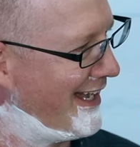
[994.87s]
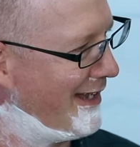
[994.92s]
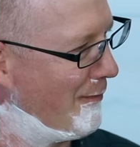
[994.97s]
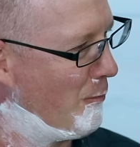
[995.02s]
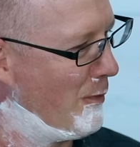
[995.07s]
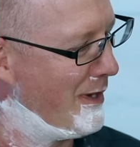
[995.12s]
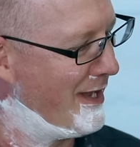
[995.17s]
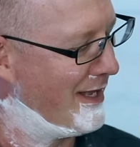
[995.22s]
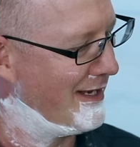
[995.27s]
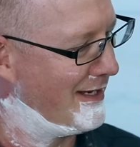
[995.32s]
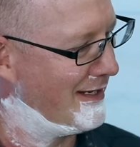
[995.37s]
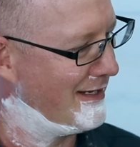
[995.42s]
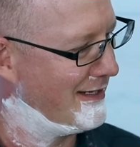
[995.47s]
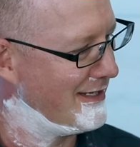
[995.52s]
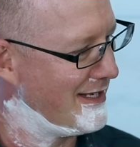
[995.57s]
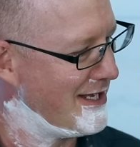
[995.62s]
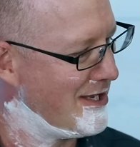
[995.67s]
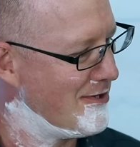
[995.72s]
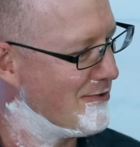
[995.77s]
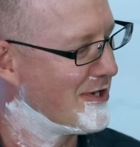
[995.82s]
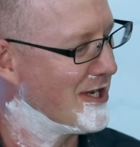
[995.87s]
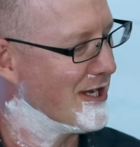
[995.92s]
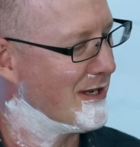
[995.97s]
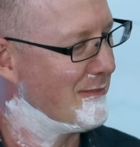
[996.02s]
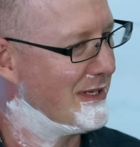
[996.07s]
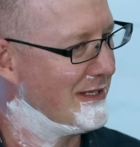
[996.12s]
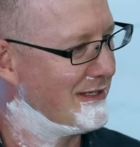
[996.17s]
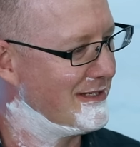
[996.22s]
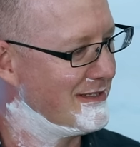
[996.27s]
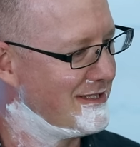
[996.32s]
And when you come
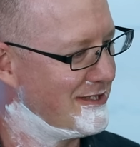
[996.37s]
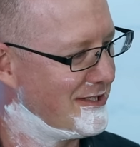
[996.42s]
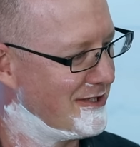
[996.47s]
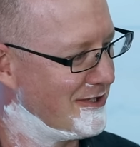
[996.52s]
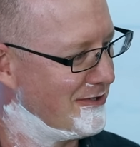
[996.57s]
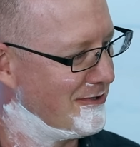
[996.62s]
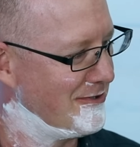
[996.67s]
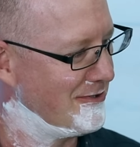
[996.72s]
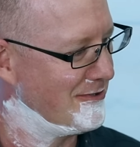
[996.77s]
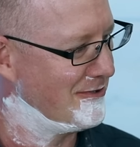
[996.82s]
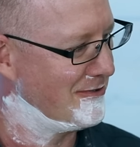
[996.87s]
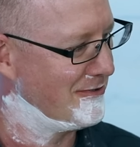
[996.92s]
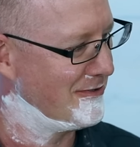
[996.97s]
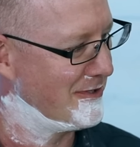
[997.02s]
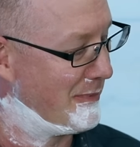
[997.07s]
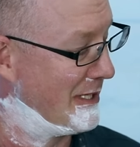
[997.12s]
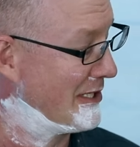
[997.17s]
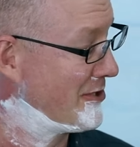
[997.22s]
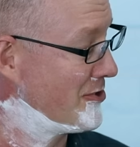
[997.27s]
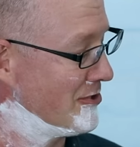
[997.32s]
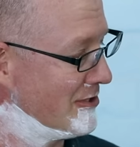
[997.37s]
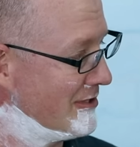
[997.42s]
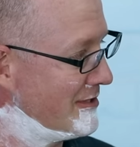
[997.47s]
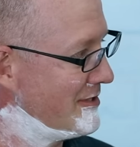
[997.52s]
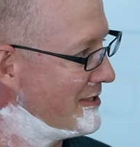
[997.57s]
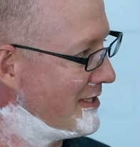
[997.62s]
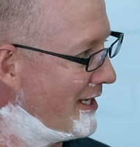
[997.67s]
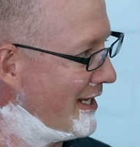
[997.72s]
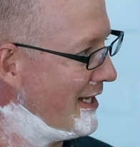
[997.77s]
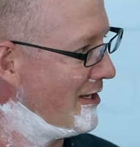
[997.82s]
into the picture and
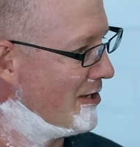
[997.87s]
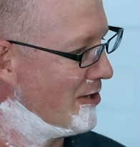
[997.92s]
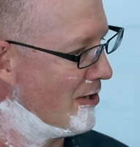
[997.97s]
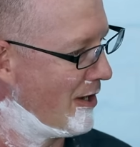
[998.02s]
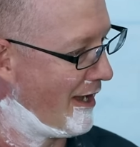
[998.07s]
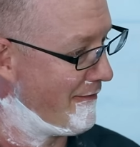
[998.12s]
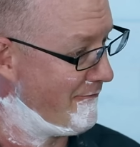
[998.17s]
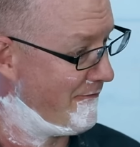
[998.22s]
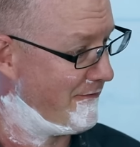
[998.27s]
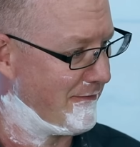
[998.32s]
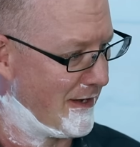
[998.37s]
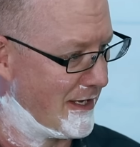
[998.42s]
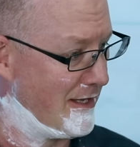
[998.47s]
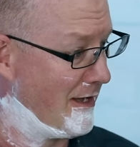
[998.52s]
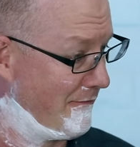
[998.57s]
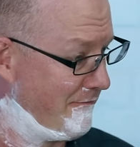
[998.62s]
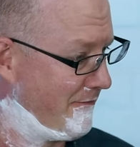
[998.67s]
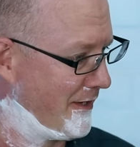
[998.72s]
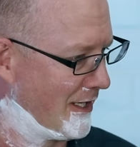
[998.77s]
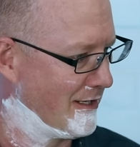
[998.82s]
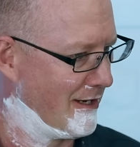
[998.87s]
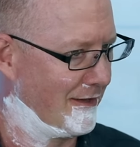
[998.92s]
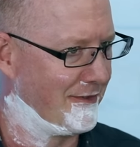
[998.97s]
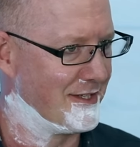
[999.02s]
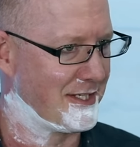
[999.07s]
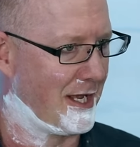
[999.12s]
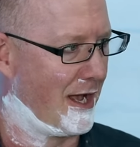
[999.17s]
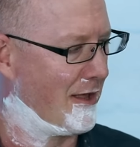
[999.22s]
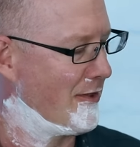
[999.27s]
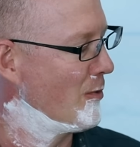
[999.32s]
say, you know, I figured out
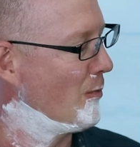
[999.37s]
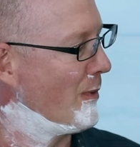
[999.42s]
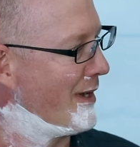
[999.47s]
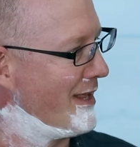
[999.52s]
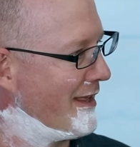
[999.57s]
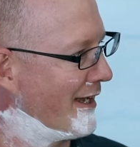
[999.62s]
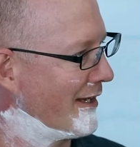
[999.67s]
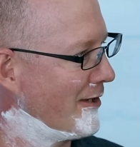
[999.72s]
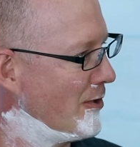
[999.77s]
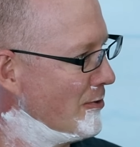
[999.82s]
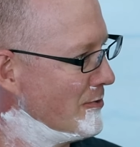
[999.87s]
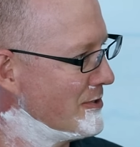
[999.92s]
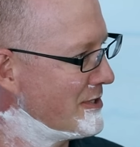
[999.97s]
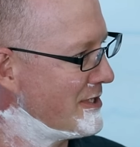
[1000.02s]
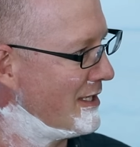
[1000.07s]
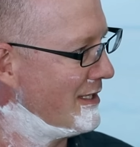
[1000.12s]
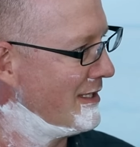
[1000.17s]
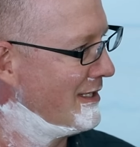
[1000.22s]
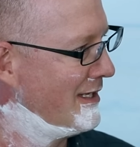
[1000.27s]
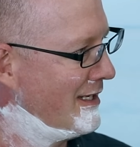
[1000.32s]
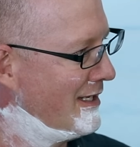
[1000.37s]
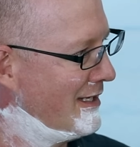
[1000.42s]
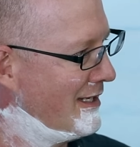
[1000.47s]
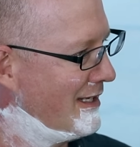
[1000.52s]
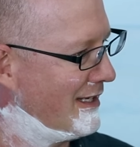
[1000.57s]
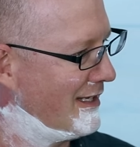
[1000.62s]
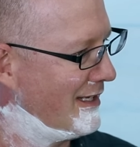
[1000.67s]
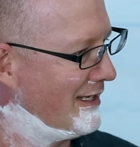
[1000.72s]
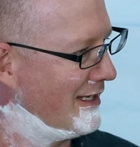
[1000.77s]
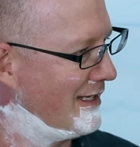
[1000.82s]
this other way that goes
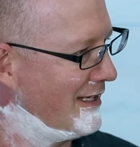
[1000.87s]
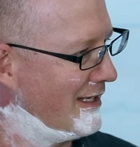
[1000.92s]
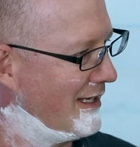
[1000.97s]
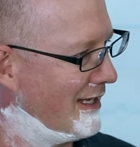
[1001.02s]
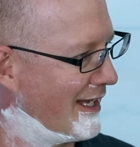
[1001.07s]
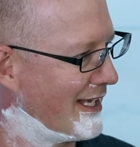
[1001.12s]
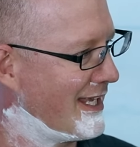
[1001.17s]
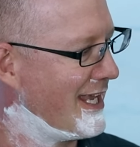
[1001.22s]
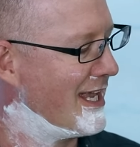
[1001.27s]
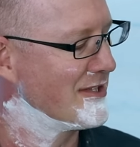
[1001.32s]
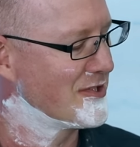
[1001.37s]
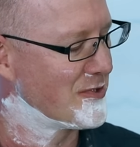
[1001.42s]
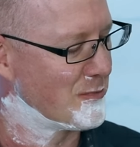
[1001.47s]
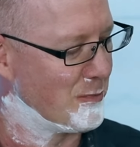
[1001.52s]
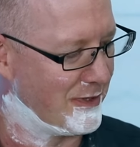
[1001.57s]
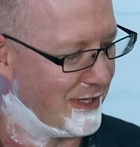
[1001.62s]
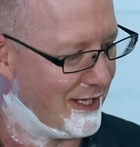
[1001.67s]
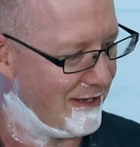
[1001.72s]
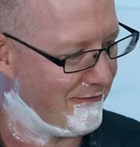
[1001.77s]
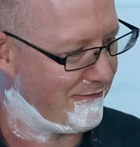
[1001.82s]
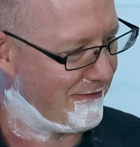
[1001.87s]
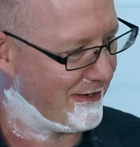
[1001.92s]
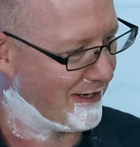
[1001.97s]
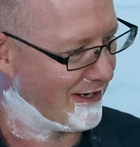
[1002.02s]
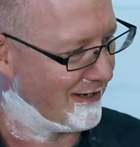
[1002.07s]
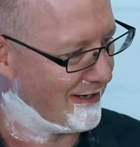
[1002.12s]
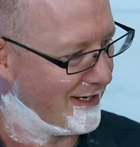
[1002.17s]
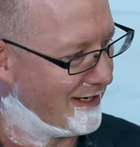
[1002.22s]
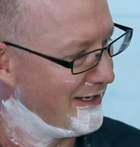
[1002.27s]
against what they've figured